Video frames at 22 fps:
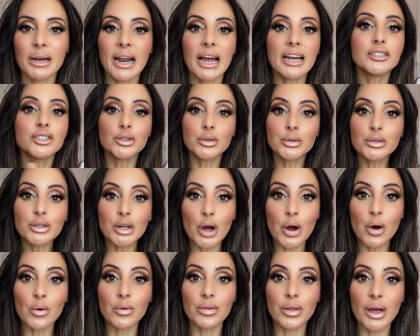I do
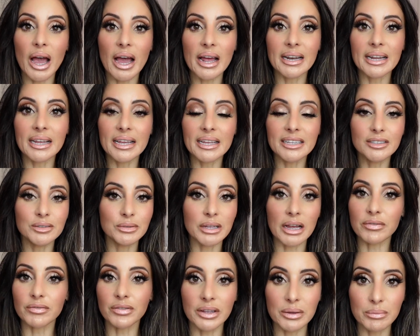know that it's
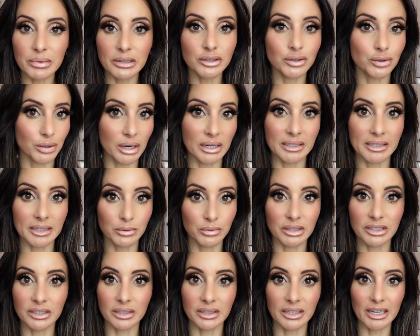definitely been trending
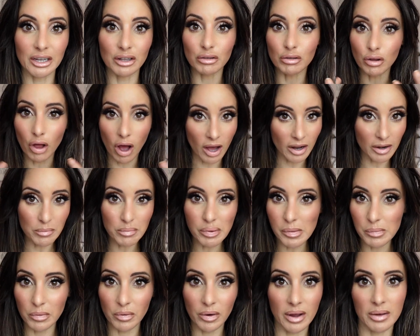recently. A lot of
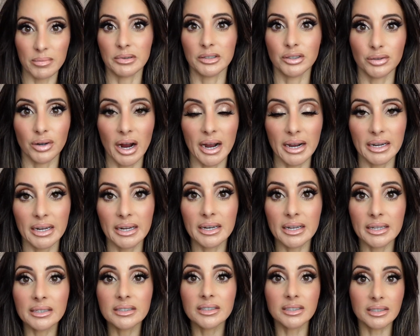people have been trying it
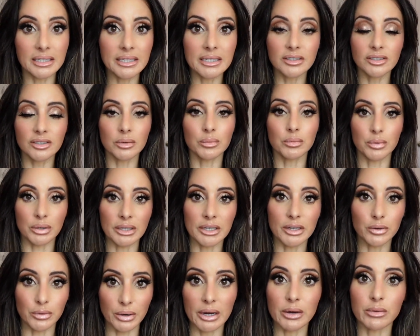and seen some really
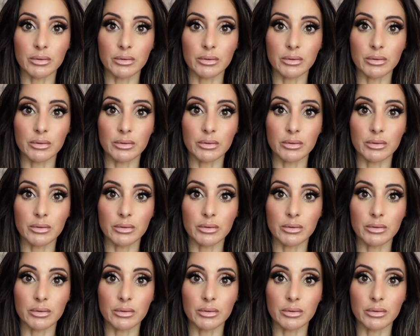great